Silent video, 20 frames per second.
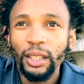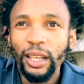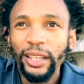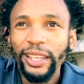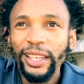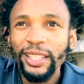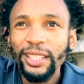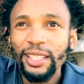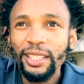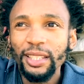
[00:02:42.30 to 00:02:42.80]
I
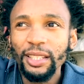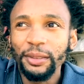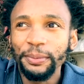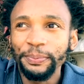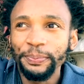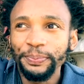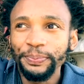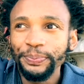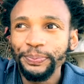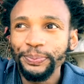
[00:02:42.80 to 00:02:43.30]
guess
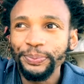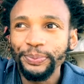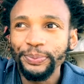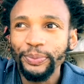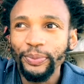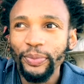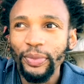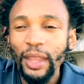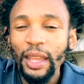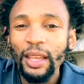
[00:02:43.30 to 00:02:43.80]

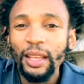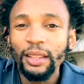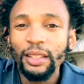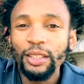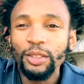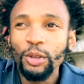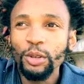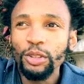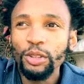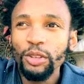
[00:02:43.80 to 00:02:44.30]

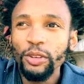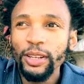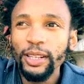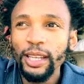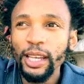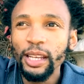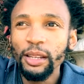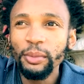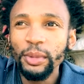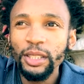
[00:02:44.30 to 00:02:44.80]
there's also an
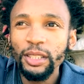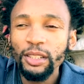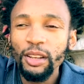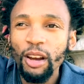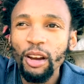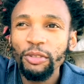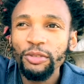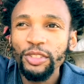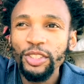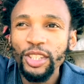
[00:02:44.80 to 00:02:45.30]
element
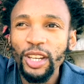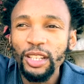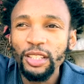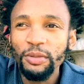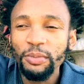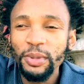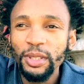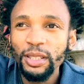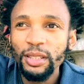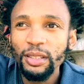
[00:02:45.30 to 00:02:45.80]
of
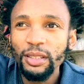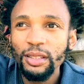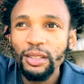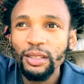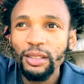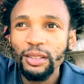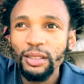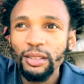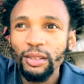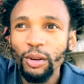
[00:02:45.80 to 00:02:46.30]
judgment
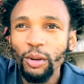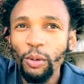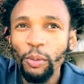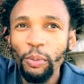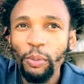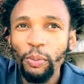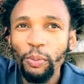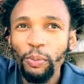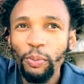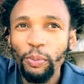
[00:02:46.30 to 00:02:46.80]
or
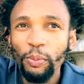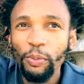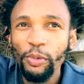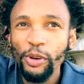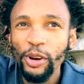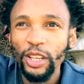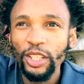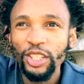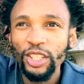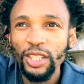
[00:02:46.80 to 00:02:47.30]

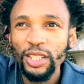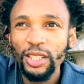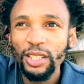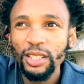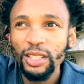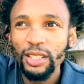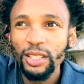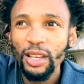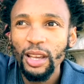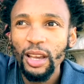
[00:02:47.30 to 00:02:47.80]

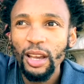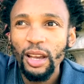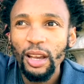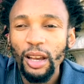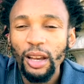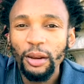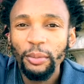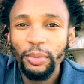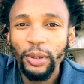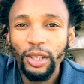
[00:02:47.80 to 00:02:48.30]
prejudice,
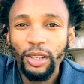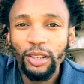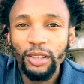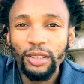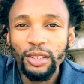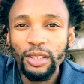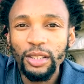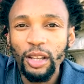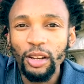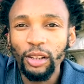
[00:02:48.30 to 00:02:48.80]

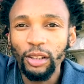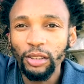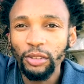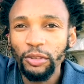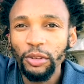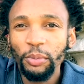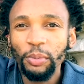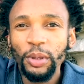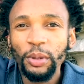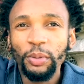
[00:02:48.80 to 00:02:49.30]
because a lot of
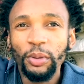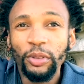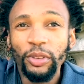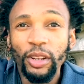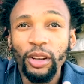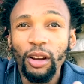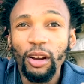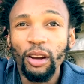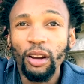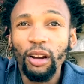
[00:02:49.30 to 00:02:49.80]
the people that
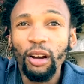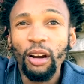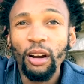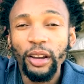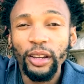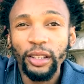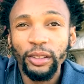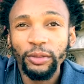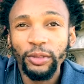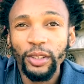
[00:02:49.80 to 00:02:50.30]
are
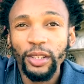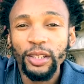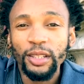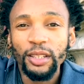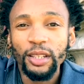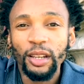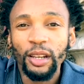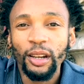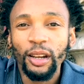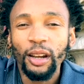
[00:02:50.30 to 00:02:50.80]
in first
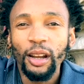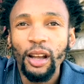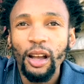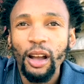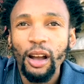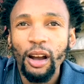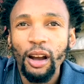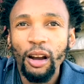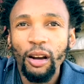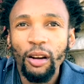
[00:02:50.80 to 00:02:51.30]
year
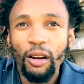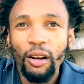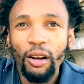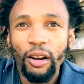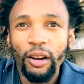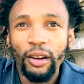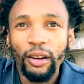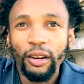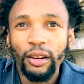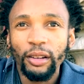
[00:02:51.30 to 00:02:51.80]

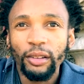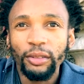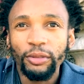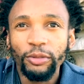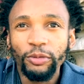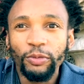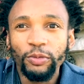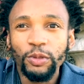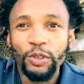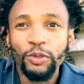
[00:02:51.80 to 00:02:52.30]
are
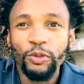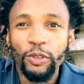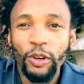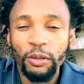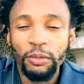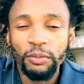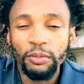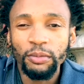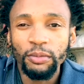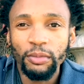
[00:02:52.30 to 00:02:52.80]

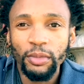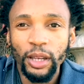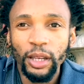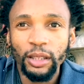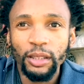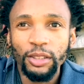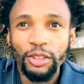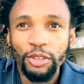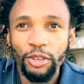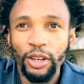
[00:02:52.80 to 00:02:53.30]
from
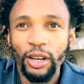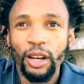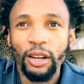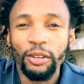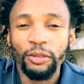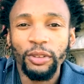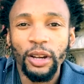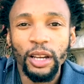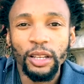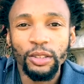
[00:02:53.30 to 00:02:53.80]
straight out
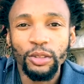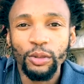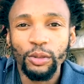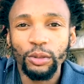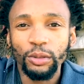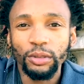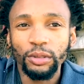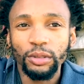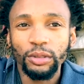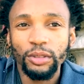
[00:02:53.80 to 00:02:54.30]
of high
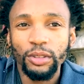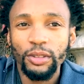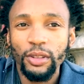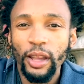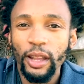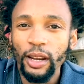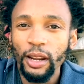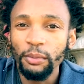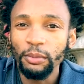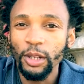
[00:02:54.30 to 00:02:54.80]
schools,
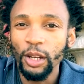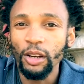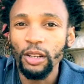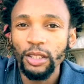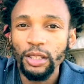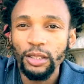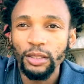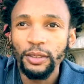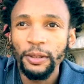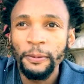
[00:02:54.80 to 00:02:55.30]
and I'm not,
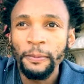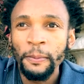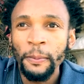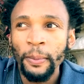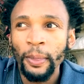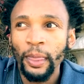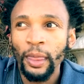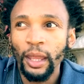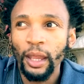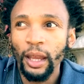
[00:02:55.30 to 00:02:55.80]

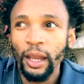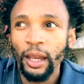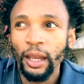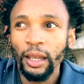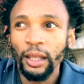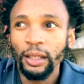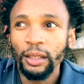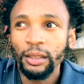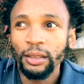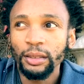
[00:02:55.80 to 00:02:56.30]

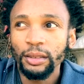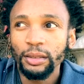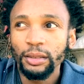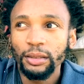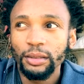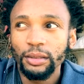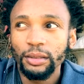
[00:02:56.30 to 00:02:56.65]
and